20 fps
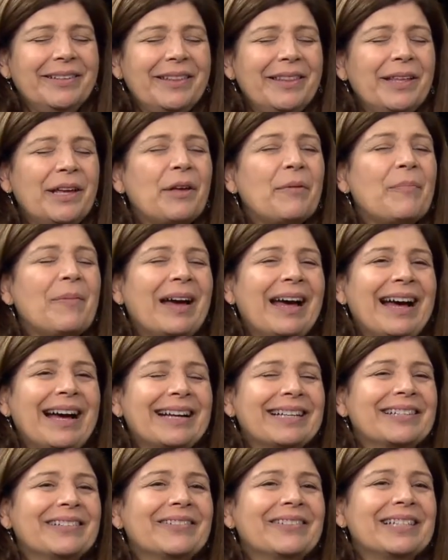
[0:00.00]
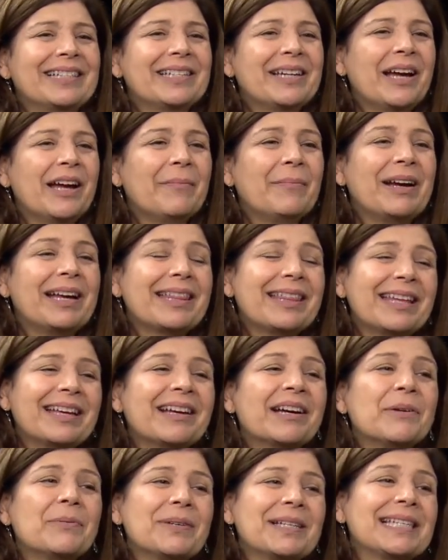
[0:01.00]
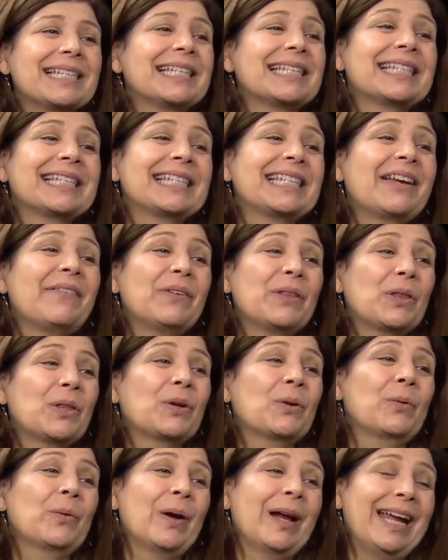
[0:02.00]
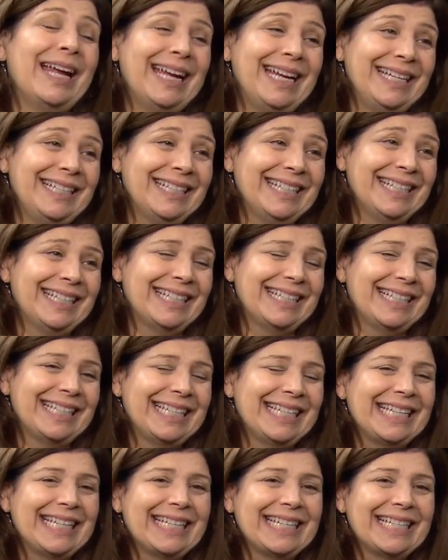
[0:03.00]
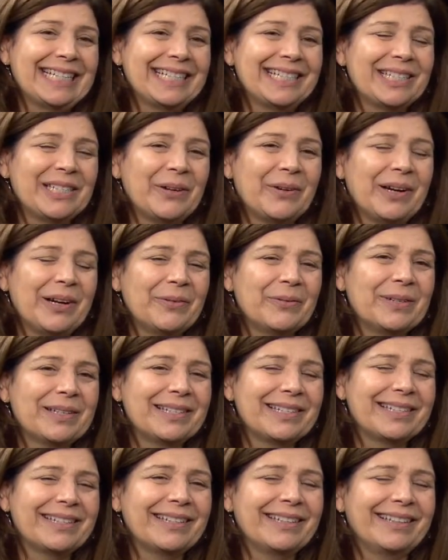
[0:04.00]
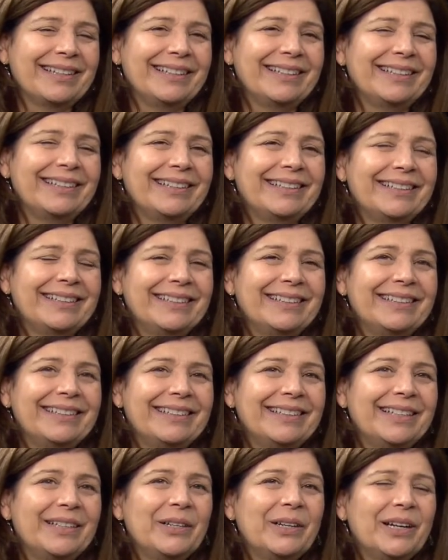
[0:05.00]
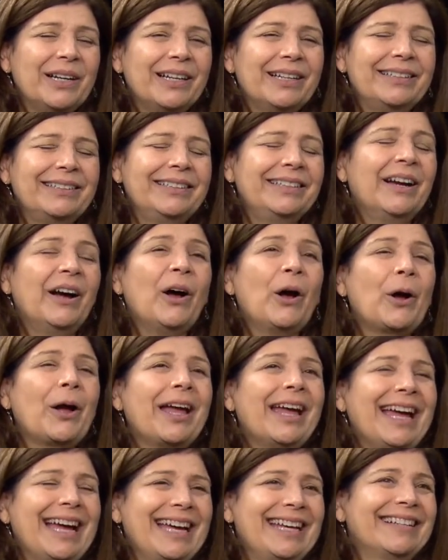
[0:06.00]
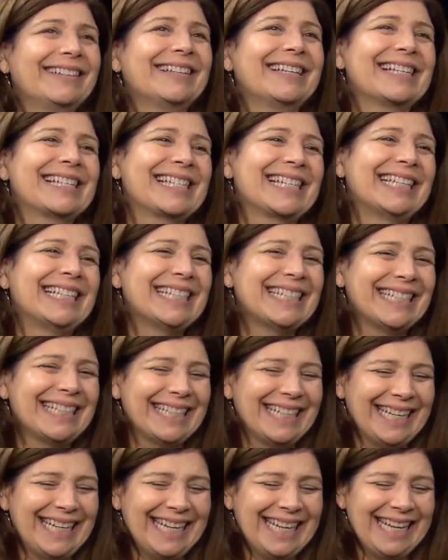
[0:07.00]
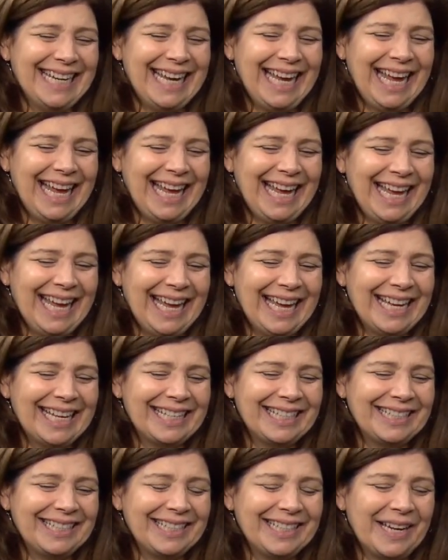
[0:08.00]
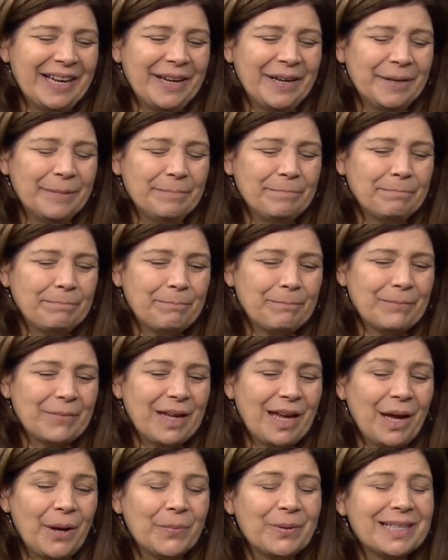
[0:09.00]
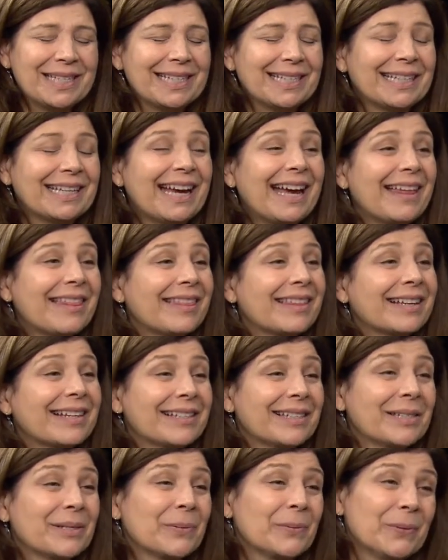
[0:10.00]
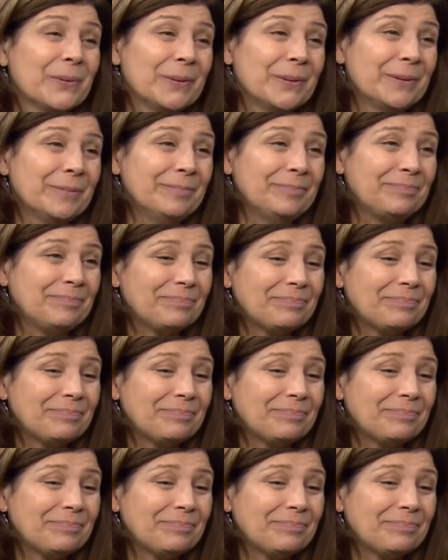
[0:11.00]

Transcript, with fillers: think back to a time, I think I was in seventh grade, so I was a young adolescent, and um, I was in Catholic school,